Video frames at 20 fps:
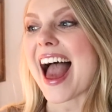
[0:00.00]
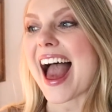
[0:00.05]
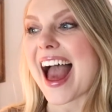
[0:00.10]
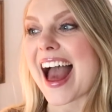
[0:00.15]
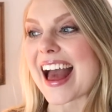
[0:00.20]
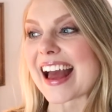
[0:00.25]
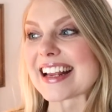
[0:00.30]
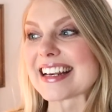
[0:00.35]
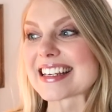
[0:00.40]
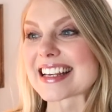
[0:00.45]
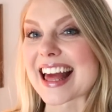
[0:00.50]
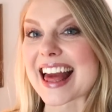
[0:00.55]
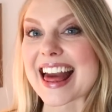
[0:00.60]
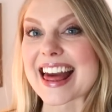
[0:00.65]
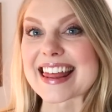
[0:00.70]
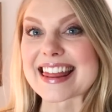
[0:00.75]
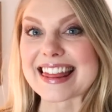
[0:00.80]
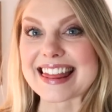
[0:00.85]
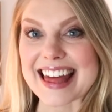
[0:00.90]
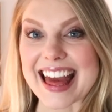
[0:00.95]
and
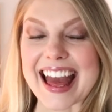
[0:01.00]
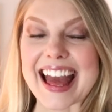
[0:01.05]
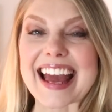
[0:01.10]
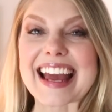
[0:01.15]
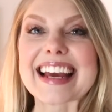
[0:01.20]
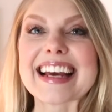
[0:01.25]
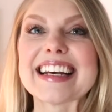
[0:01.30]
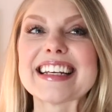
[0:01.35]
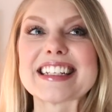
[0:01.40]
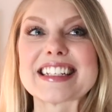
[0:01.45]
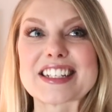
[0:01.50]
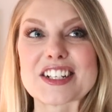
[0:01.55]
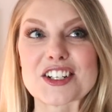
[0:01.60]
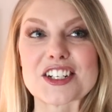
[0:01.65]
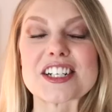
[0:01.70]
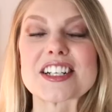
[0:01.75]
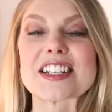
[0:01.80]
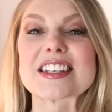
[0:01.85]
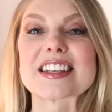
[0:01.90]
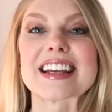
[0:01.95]
they
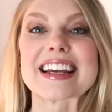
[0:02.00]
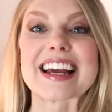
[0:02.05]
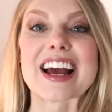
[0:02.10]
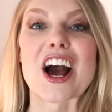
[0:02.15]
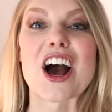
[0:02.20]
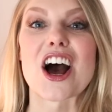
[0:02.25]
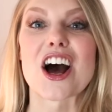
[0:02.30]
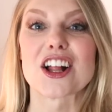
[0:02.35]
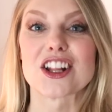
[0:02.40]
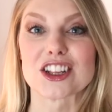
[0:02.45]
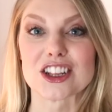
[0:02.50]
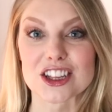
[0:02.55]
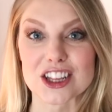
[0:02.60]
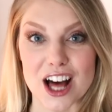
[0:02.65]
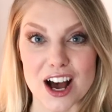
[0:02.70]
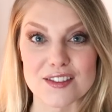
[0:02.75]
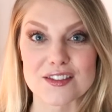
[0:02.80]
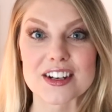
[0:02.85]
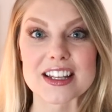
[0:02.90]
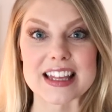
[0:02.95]
seriously
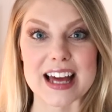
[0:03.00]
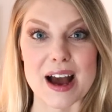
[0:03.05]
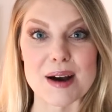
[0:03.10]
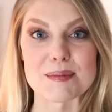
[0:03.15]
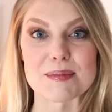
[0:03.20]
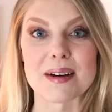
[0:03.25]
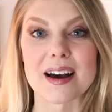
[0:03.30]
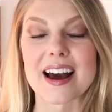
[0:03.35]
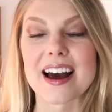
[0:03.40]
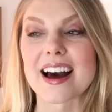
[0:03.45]
loved them.